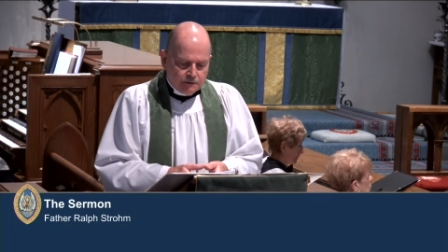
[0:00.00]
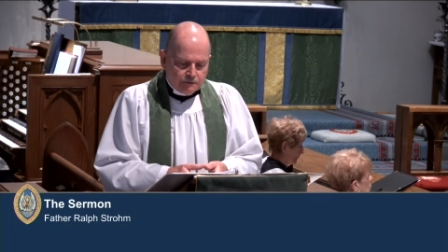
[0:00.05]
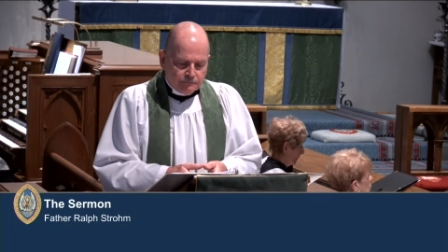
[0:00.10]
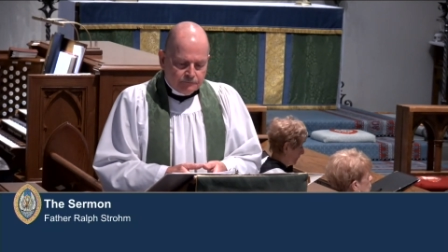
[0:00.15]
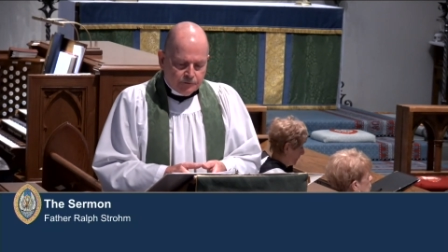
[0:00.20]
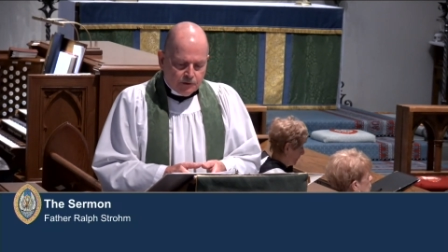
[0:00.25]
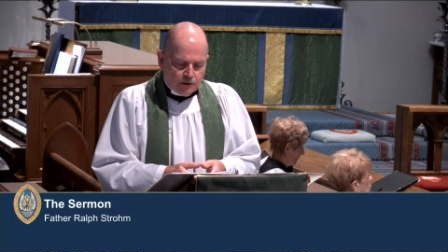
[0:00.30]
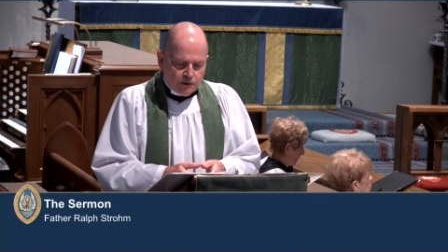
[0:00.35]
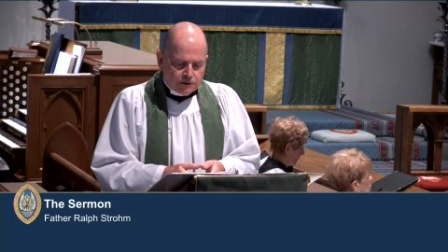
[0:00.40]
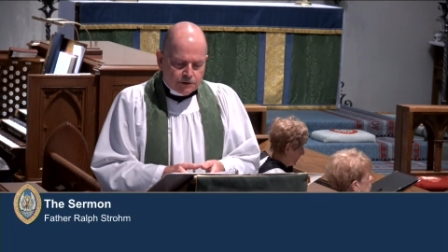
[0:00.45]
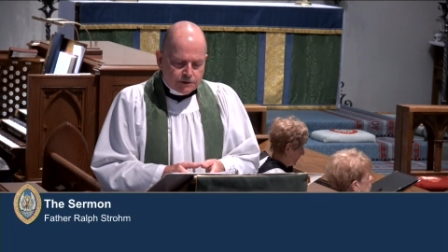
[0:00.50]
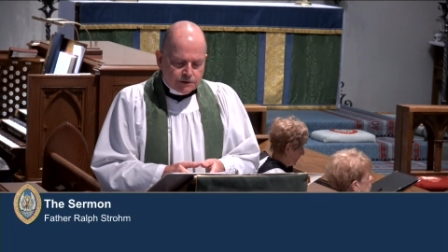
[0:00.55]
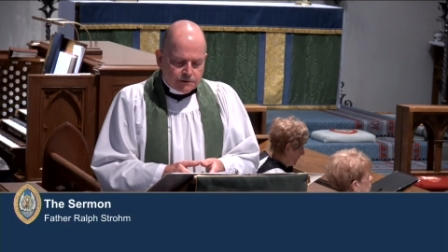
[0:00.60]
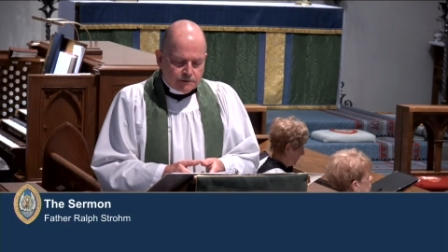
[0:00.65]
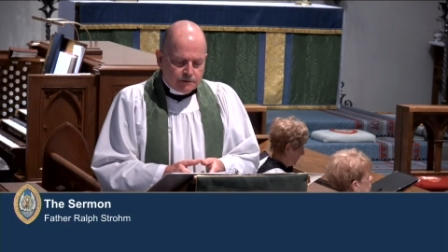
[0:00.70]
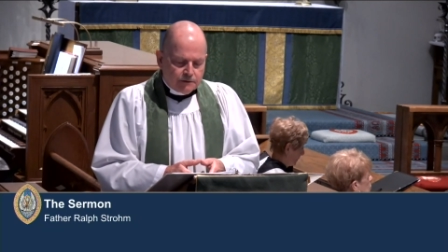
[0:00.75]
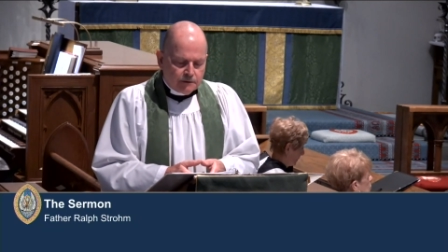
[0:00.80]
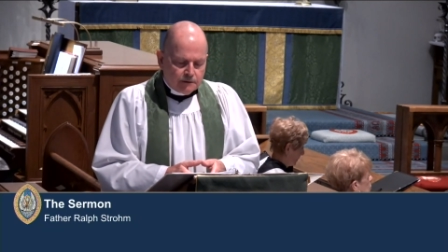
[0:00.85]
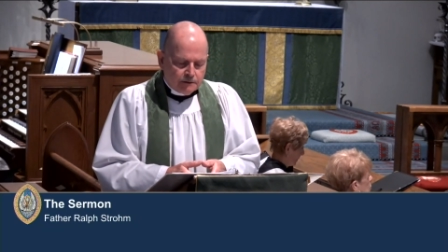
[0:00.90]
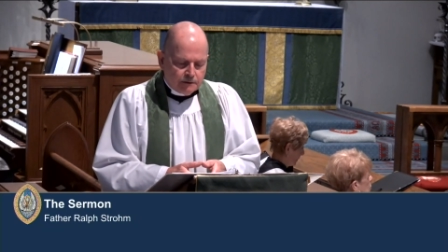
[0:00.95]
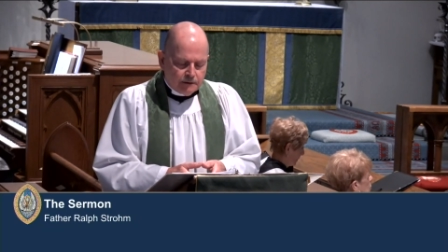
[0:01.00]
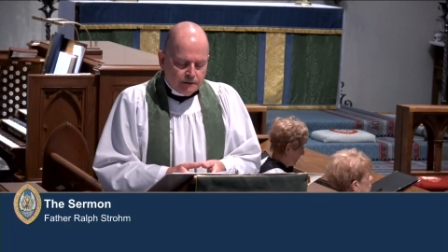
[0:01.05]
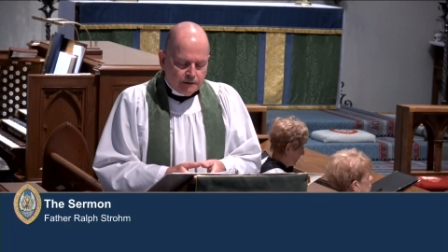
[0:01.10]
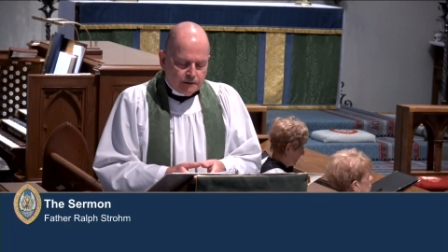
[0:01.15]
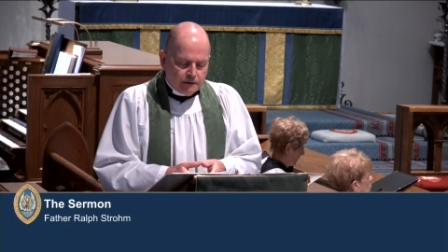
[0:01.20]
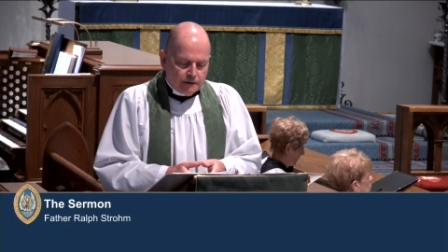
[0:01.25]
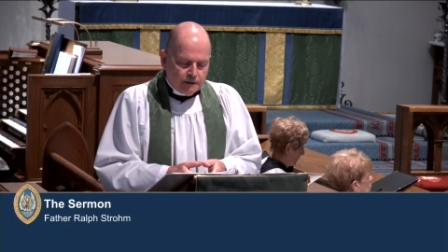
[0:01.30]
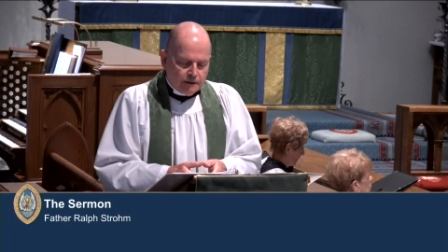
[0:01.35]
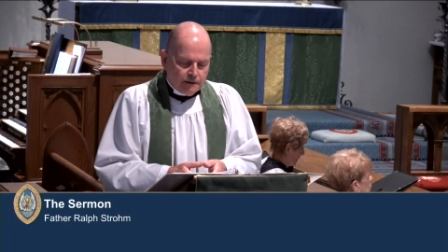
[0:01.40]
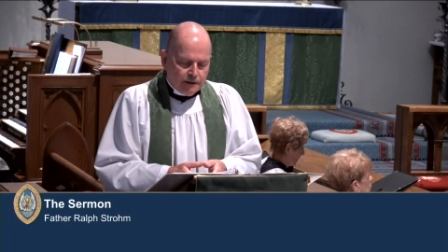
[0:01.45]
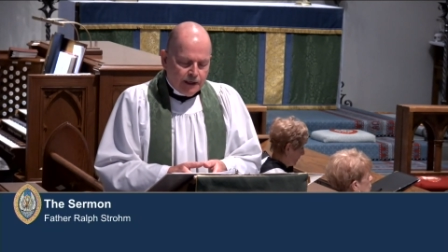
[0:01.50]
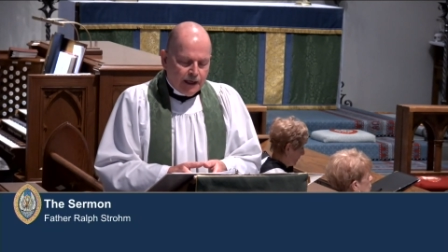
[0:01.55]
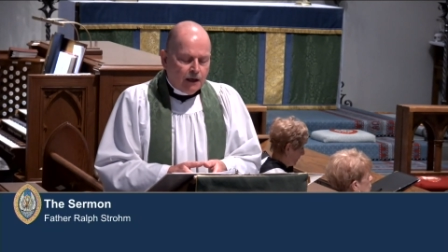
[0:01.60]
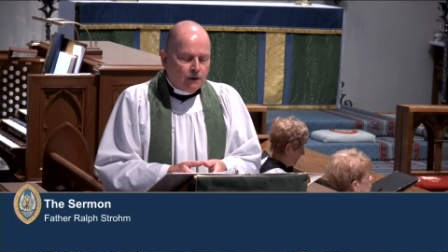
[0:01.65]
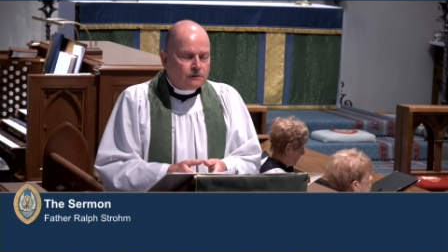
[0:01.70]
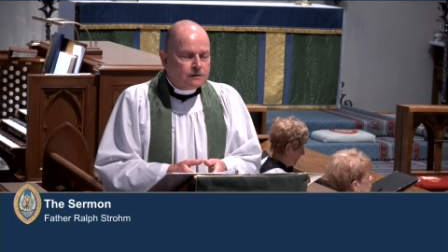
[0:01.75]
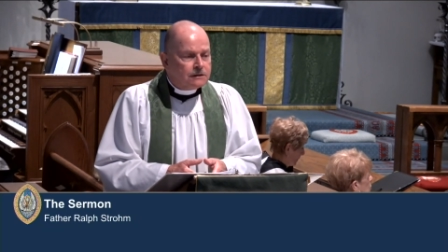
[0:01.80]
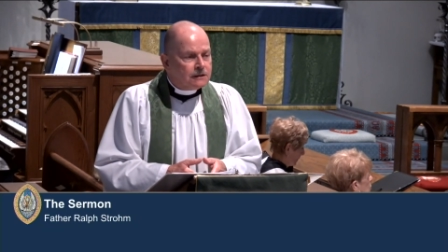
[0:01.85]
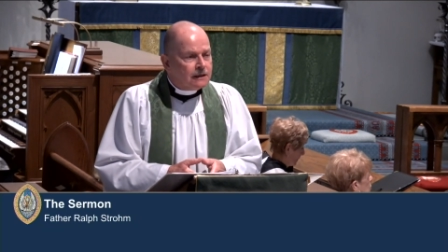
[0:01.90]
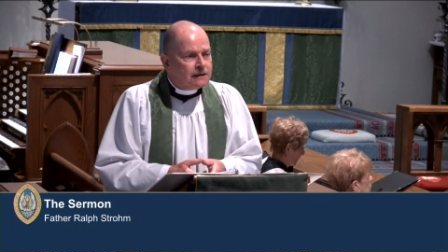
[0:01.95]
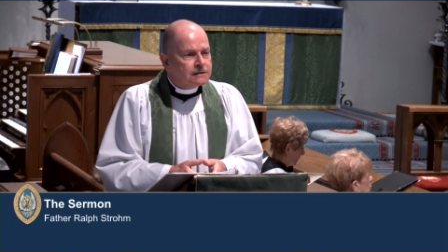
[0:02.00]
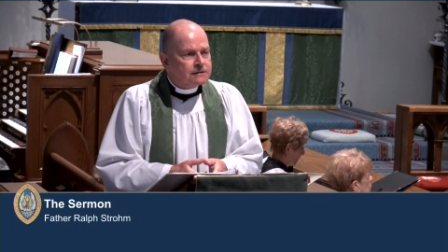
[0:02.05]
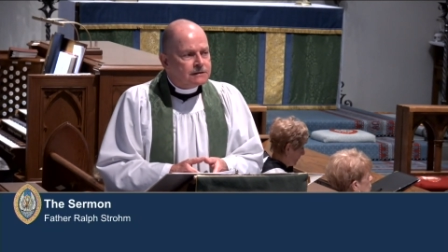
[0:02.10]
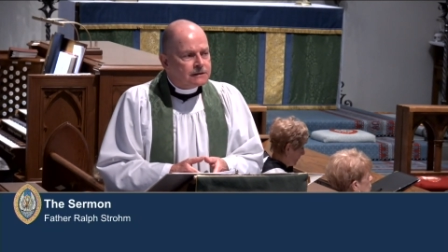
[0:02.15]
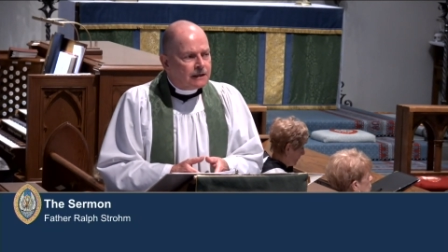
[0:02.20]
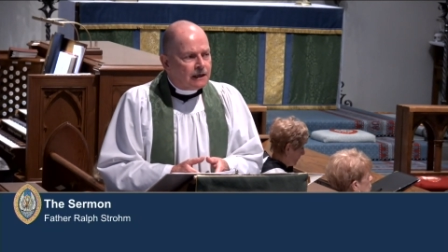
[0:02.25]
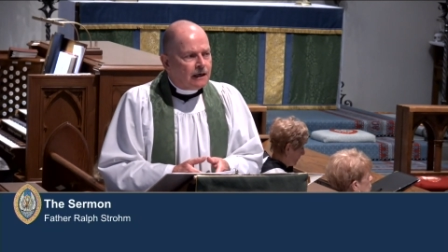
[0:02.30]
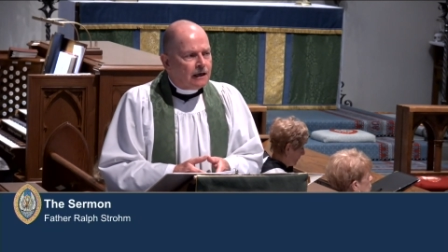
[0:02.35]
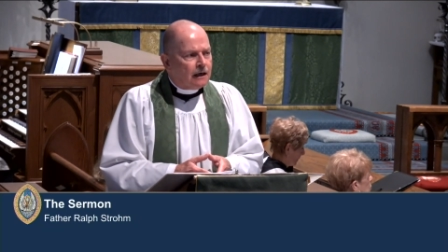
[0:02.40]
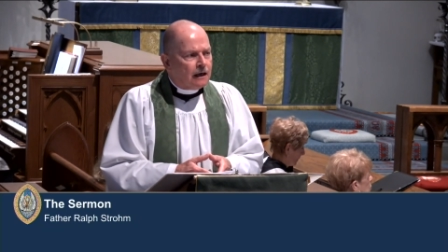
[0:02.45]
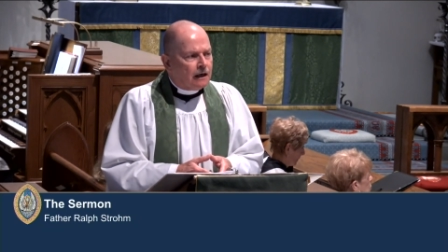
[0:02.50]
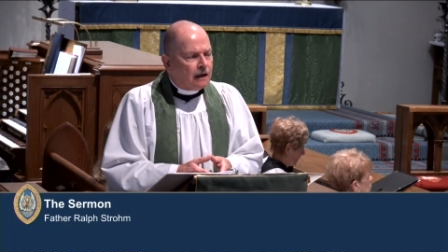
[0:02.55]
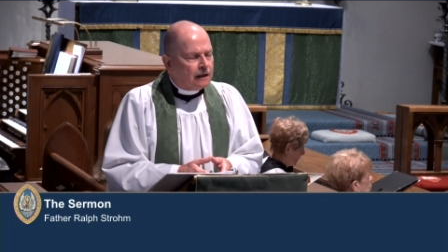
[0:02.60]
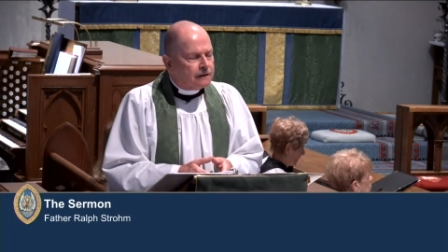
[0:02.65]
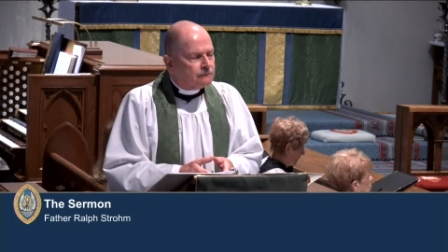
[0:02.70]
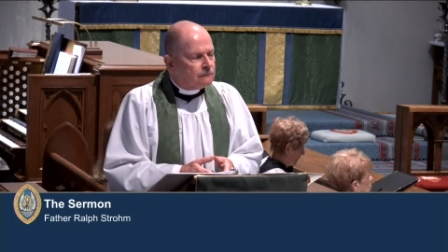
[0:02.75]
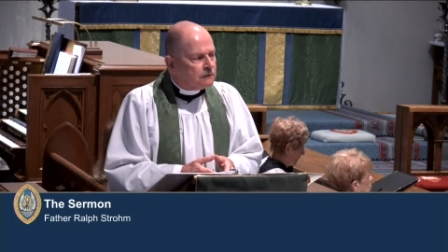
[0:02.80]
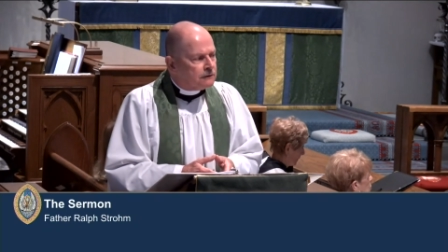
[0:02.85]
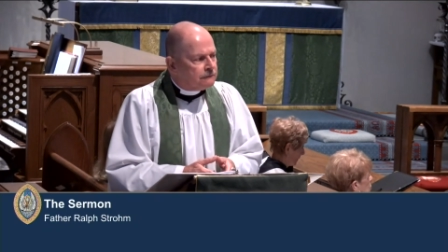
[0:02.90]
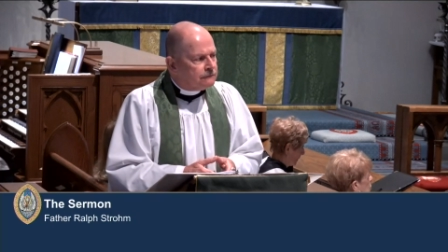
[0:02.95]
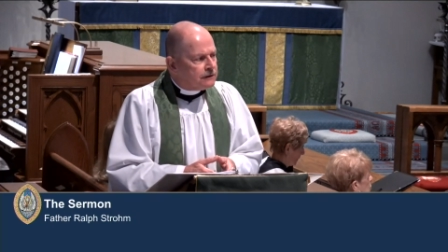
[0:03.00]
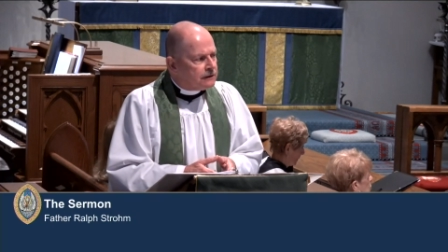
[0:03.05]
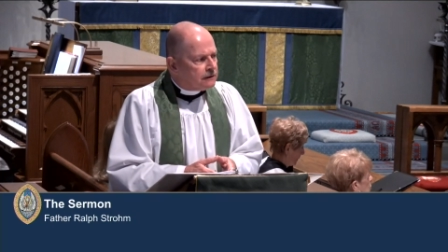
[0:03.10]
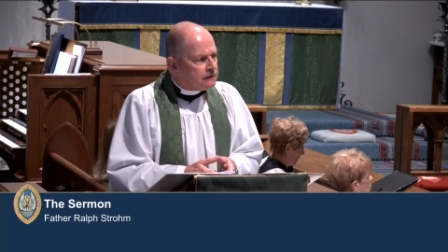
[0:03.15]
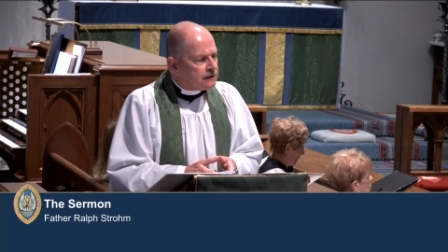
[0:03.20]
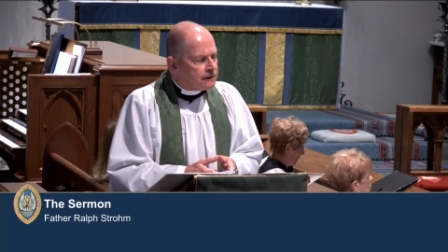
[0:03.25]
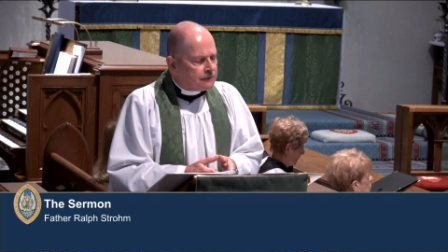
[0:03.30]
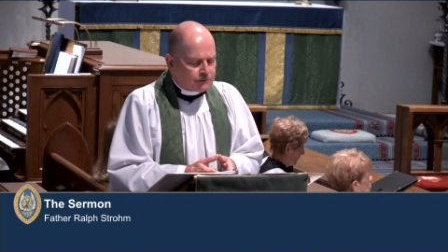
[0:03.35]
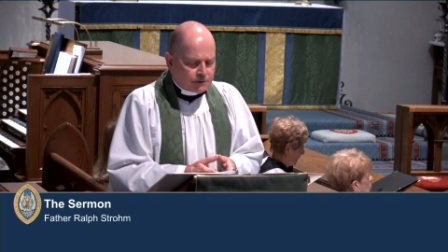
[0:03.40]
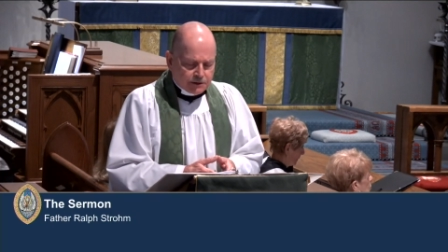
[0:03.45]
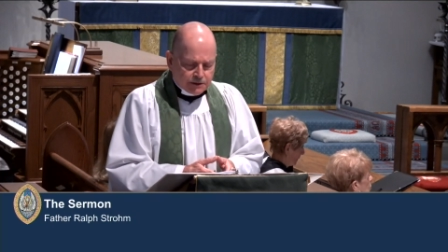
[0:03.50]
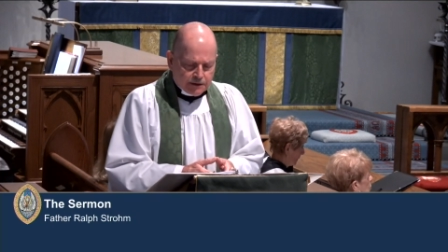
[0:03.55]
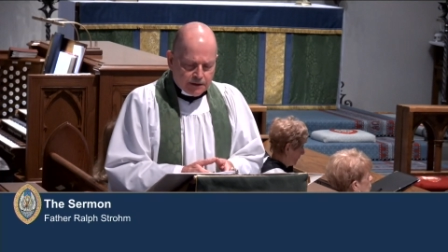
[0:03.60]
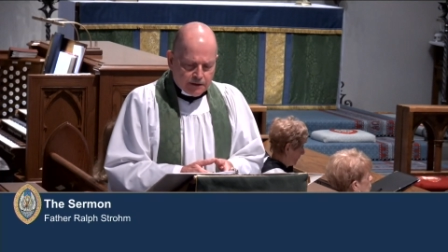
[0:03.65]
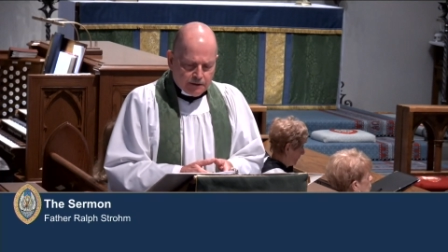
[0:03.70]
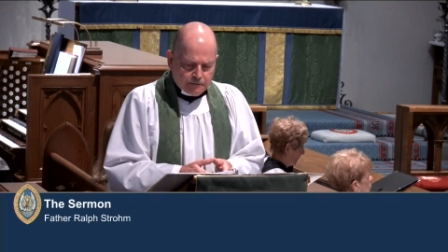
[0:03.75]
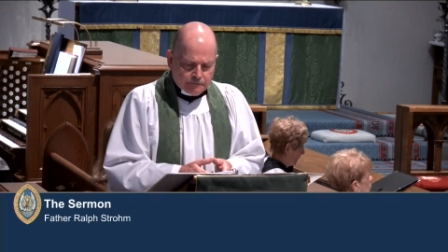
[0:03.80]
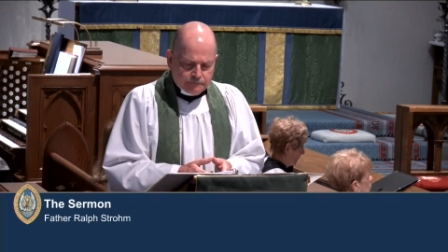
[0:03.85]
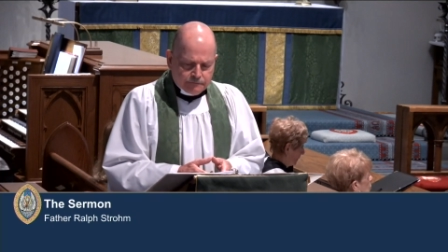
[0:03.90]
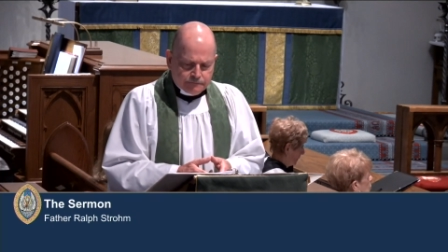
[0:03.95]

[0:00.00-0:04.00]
First, how does God reveal himself?